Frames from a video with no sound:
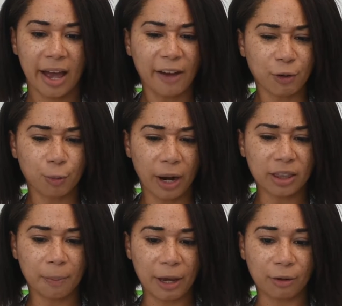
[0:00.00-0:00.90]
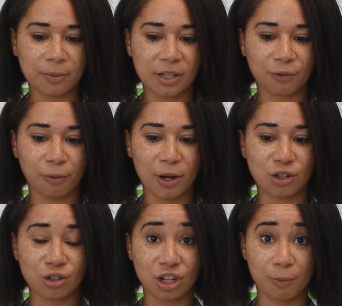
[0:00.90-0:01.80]
Have you read the bankruptcy
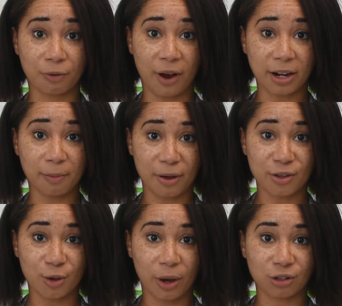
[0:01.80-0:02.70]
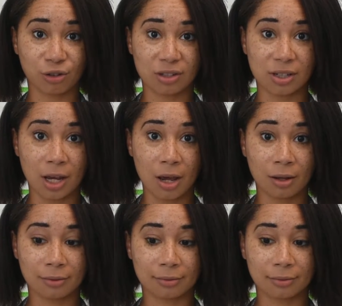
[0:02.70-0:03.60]
information sheet provided by the U.S. trustee?